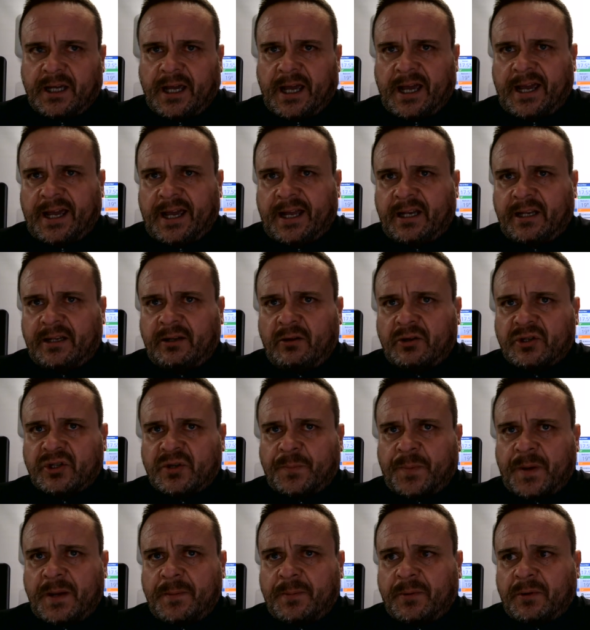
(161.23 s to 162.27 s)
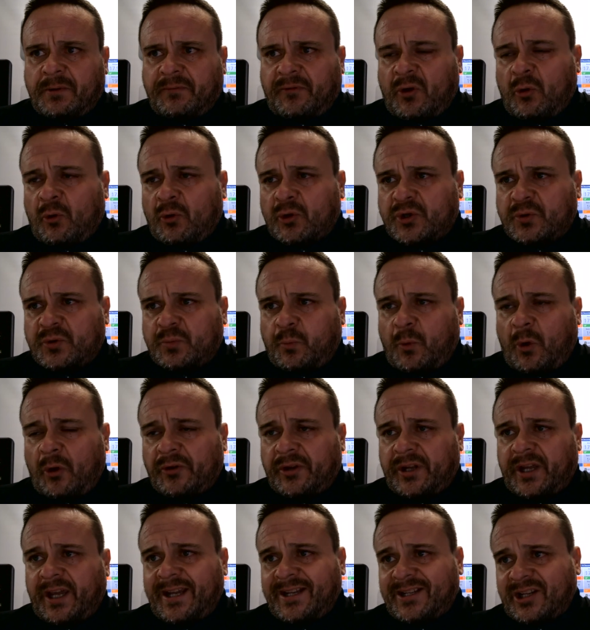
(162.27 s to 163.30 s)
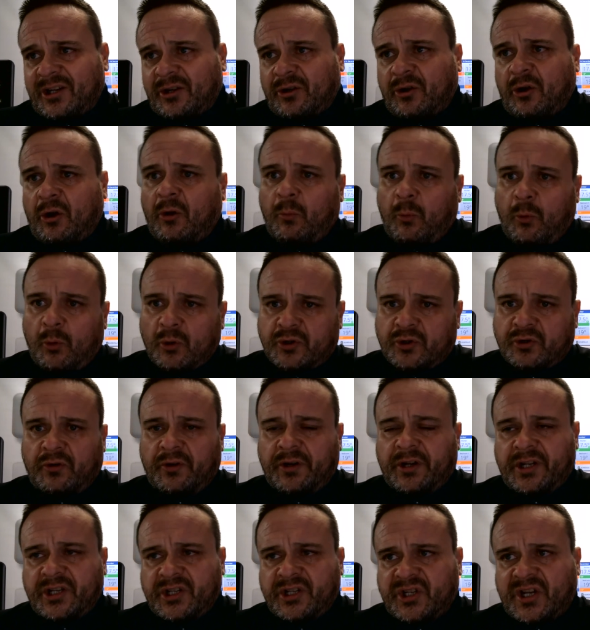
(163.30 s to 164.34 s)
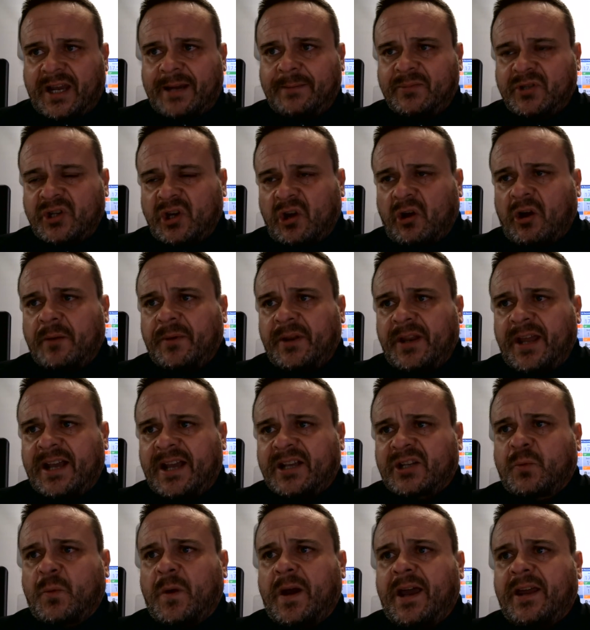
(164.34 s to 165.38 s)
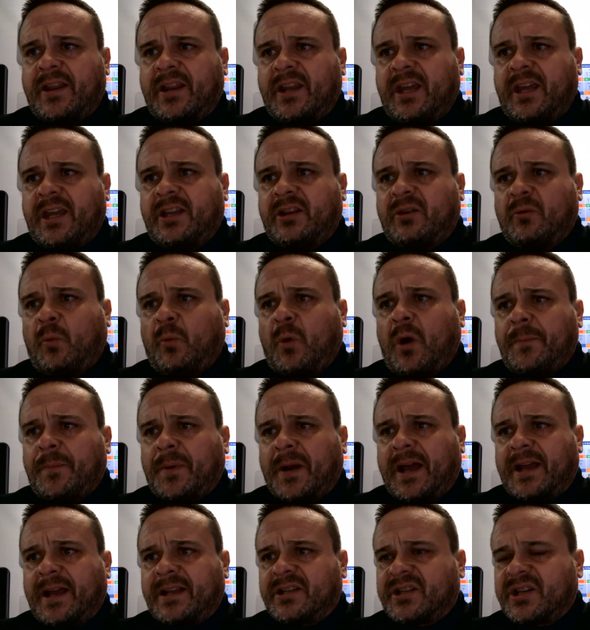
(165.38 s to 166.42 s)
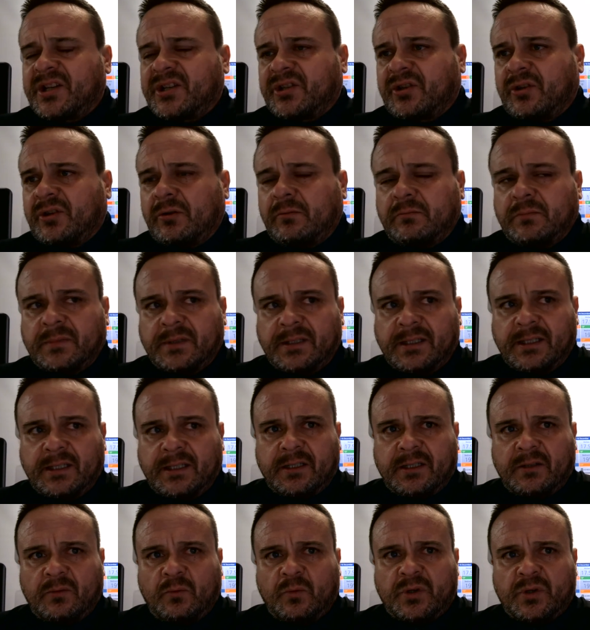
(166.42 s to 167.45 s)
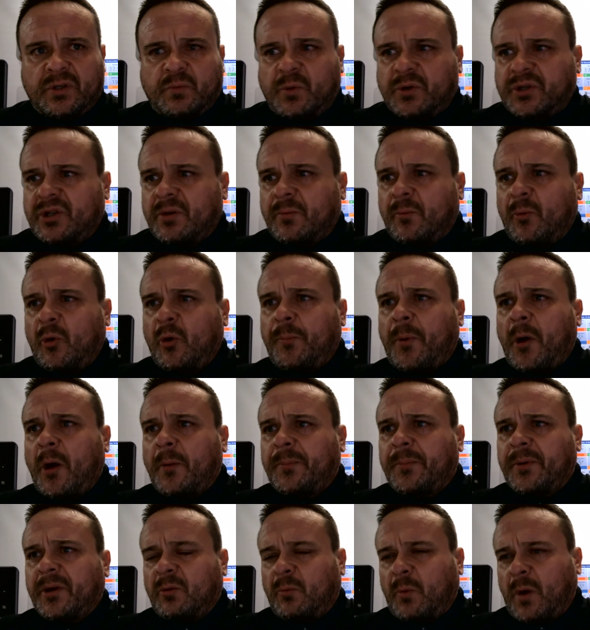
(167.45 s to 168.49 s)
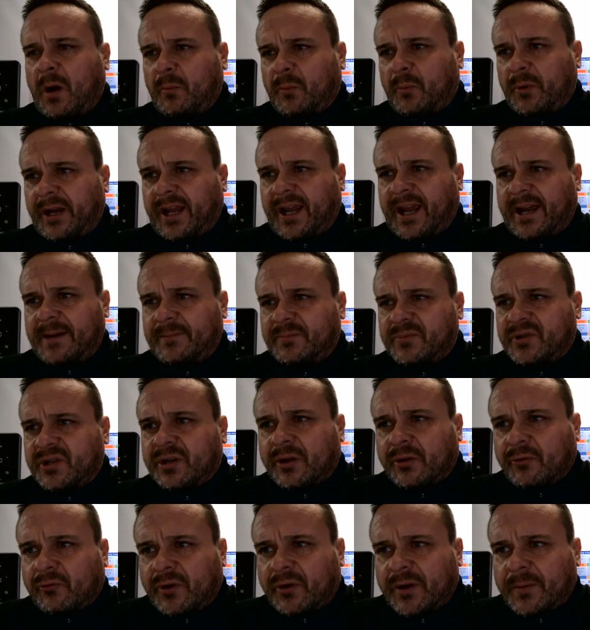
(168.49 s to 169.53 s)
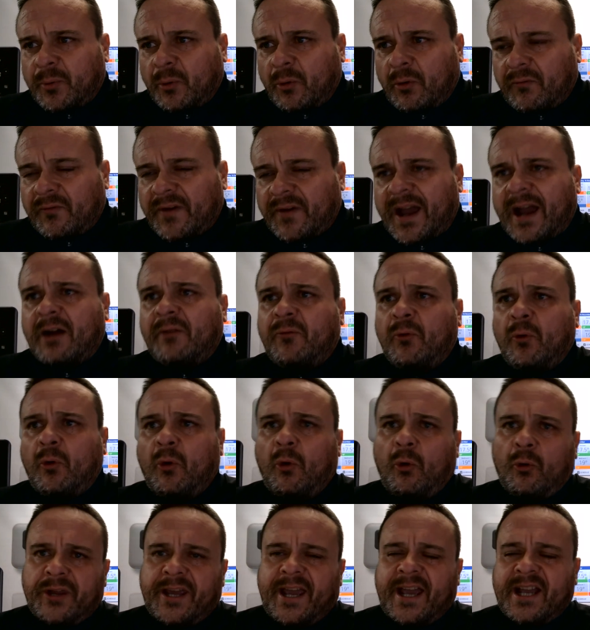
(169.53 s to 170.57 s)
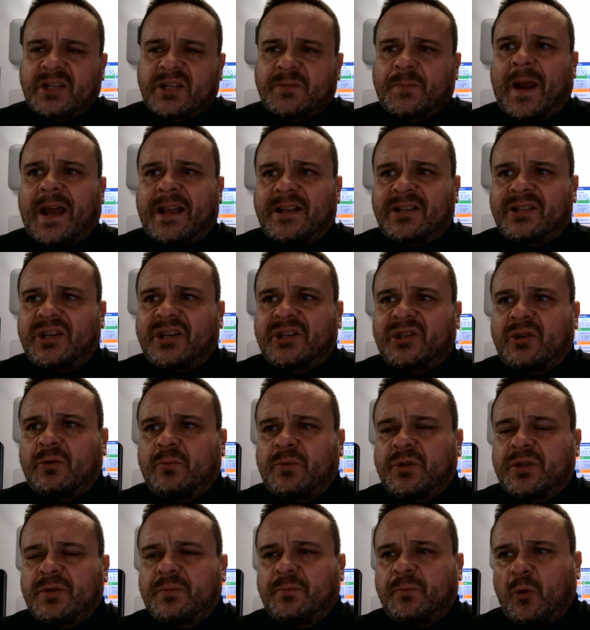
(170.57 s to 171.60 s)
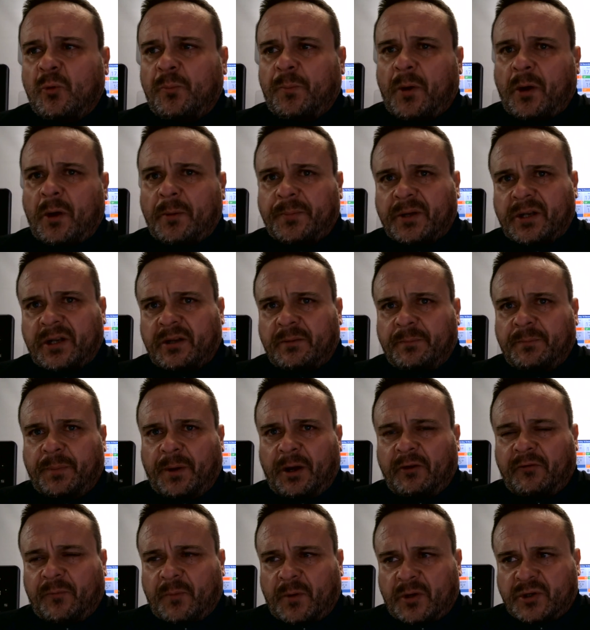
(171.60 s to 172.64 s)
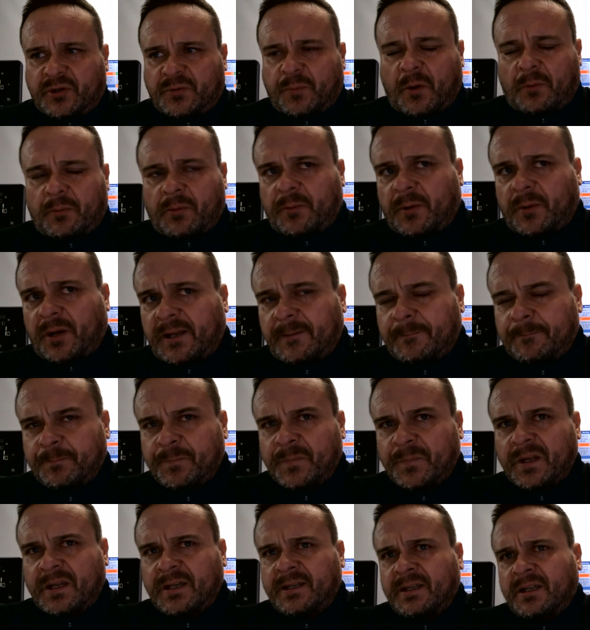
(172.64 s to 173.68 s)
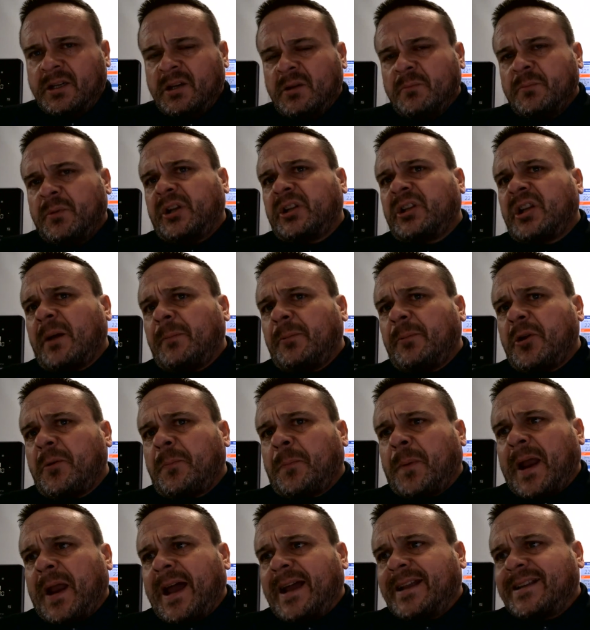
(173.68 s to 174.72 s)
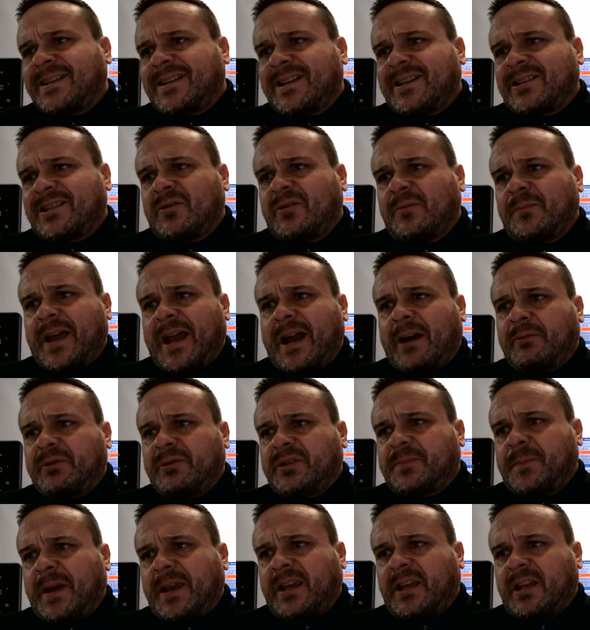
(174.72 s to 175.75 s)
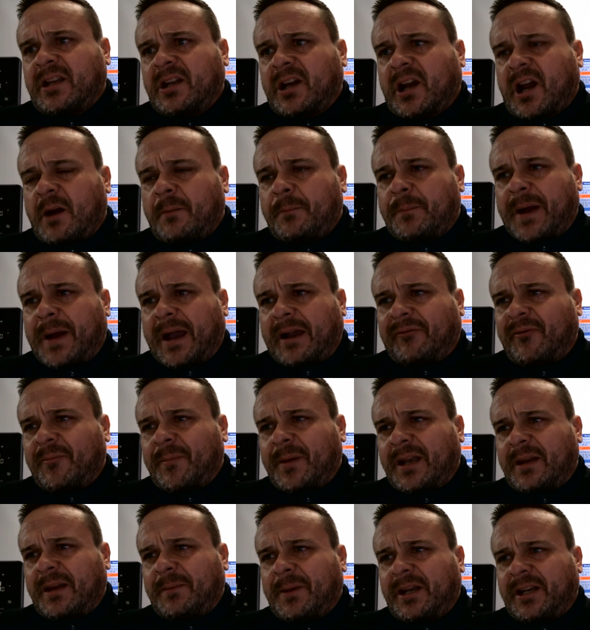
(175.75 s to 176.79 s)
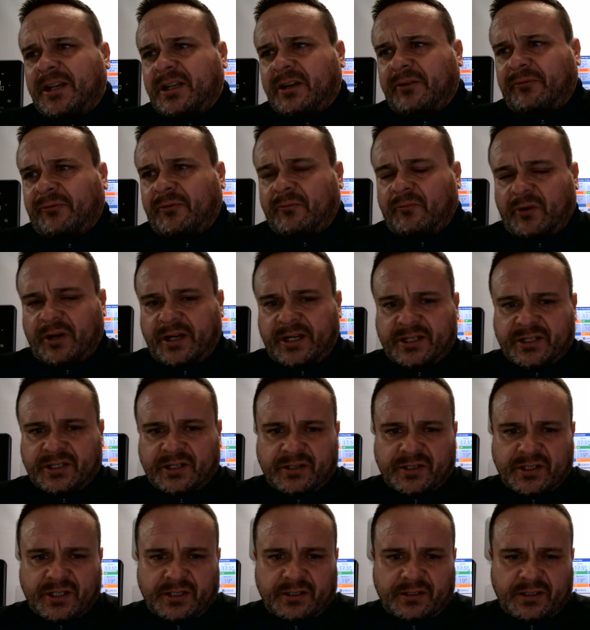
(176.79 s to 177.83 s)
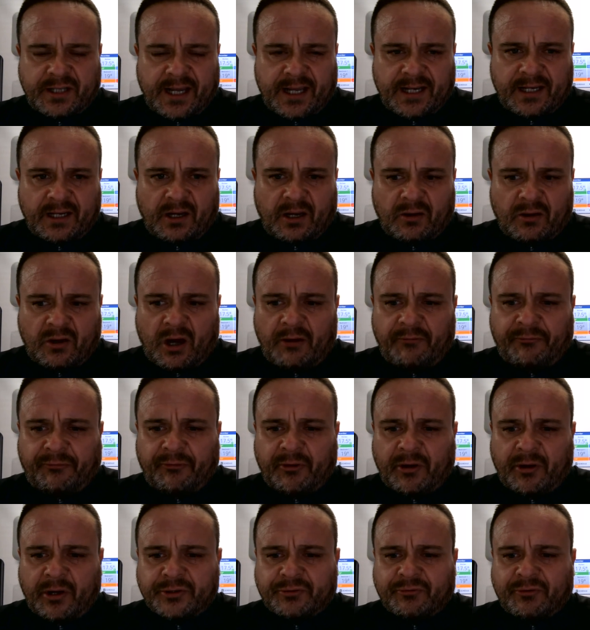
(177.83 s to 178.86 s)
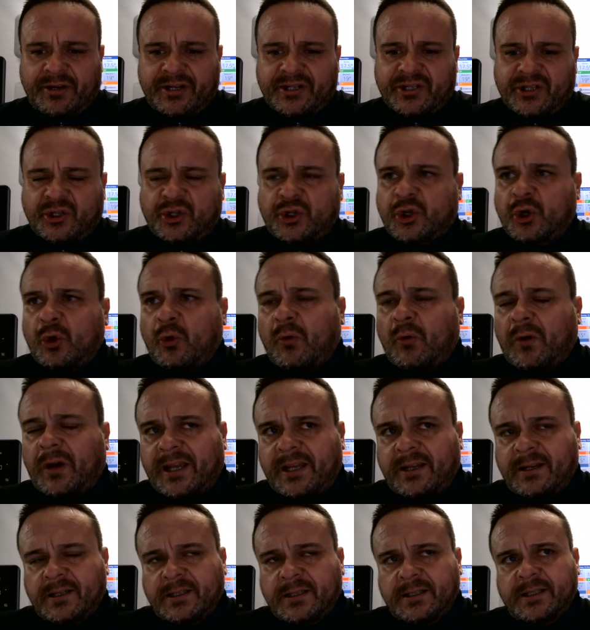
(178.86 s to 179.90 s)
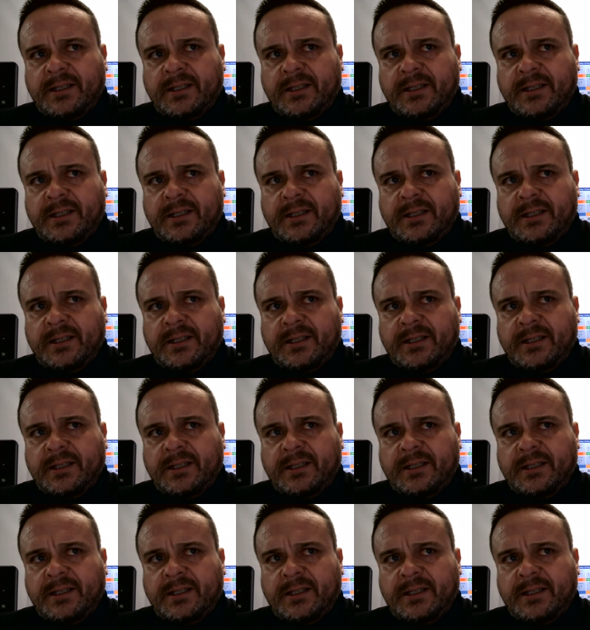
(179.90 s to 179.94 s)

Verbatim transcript: And lots of people, of course, want heating and hot water on at the same time. And that's where the, the Y plan system was, was the more popular one when it came to the three port valve, or, or the S plan system was more popular than both, most probably. But the W plan system now is making a comeback for many, many different reasons. And, and I'll go through those reasons shortly.